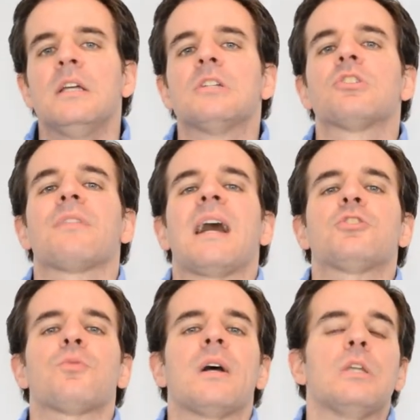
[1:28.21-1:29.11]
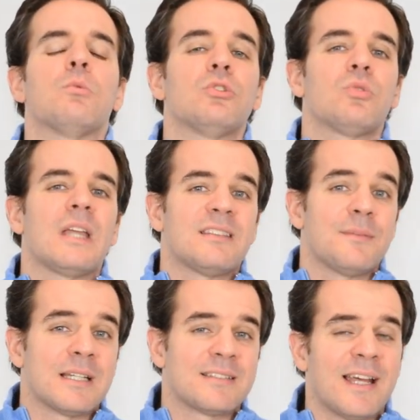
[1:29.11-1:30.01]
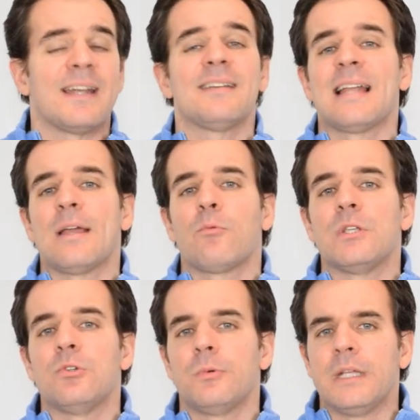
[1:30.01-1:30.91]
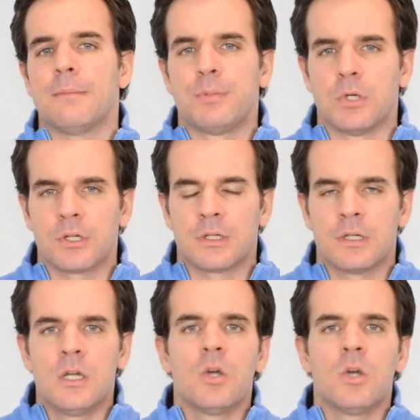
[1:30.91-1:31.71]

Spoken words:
So that's why you want to get them excited. It's like when you read a book.